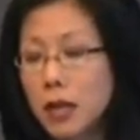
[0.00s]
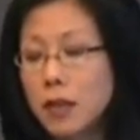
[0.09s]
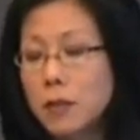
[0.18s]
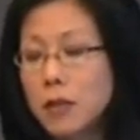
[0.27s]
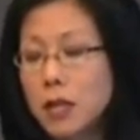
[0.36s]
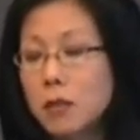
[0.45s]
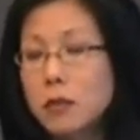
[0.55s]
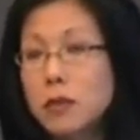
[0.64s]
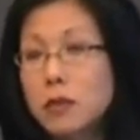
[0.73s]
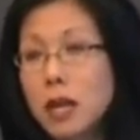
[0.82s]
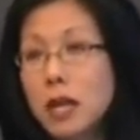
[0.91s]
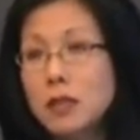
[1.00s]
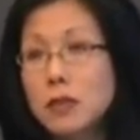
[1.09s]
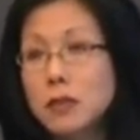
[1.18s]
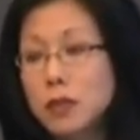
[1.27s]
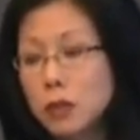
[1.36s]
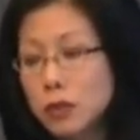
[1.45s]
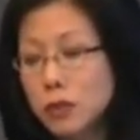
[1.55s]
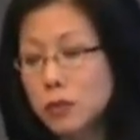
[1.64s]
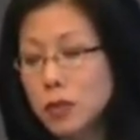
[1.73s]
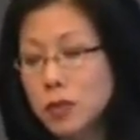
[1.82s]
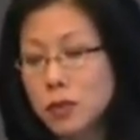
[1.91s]
They become new kinds of social
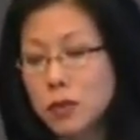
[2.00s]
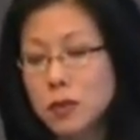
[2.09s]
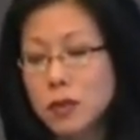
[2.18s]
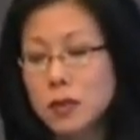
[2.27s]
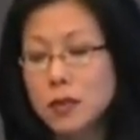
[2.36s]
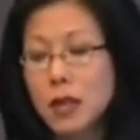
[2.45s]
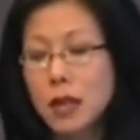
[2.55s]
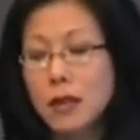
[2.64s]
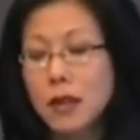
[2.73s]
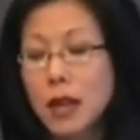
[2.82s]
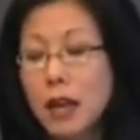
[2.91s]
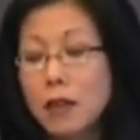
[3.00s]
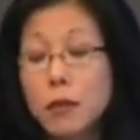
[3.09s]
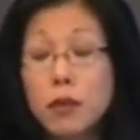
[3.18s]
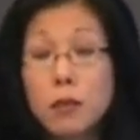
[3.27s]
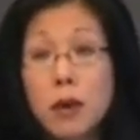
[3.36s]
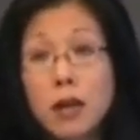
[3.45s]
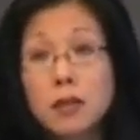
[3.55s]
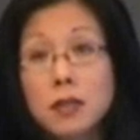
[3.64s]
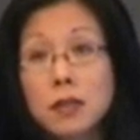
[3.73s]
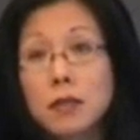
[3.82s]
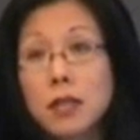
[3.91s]
resources that have both
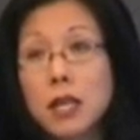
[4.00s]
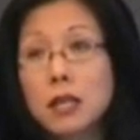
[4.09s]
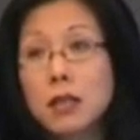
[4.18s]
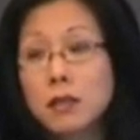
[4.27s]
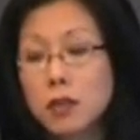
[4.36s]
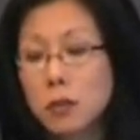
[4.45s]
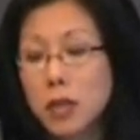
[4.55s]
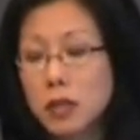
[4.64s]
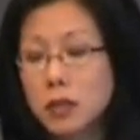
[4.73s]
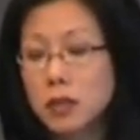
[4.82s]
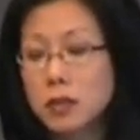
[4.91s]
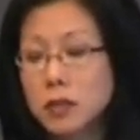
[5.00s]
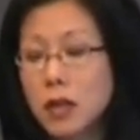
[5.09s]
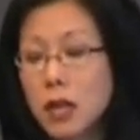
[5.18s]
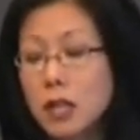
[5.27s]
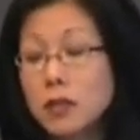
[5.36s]
positive and negative dimensions.